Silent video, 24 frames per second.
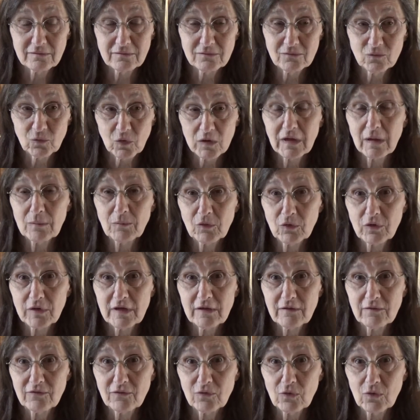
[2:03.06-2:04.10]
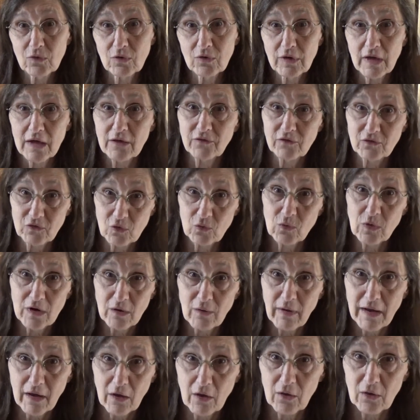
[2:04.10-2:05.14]
what I'm looking for as to where
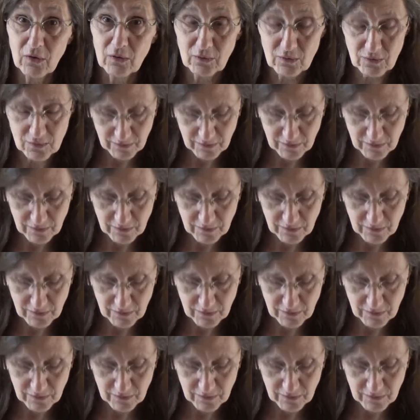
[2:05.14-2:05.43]
I go.